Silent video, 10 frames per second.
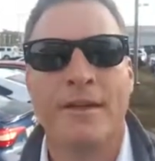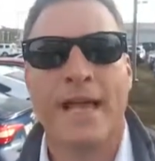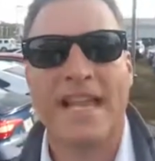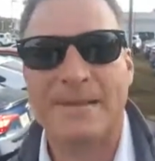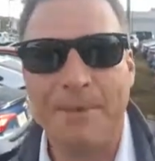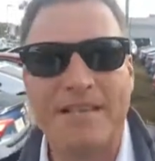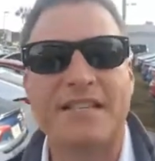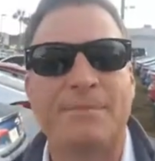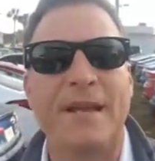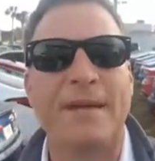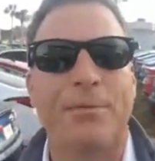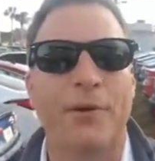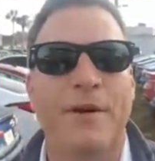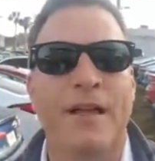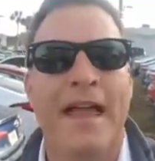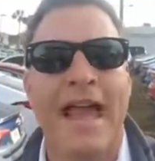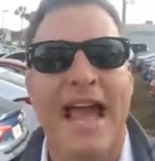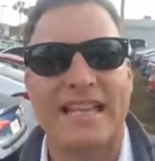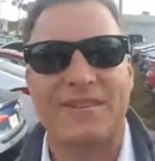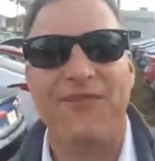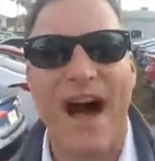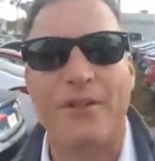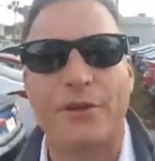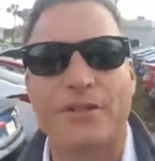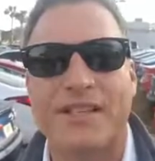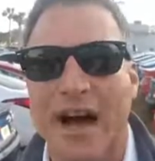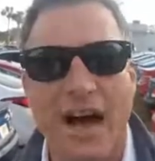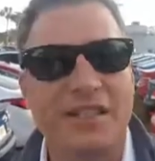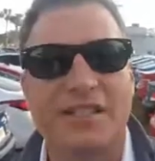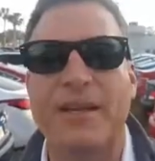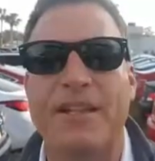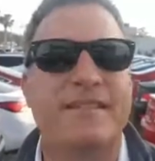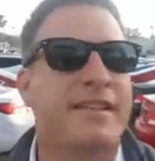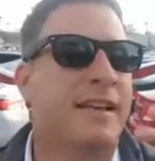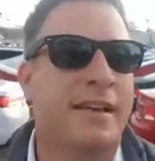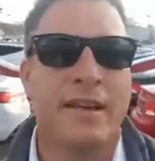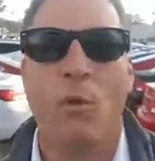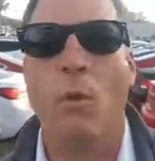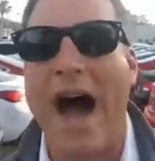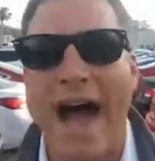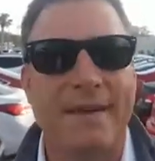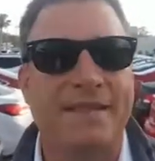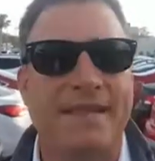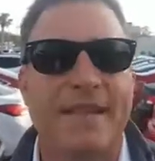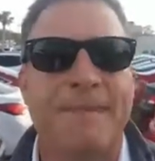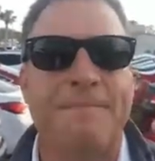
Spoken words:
as business people, as fathers, husbands, wives,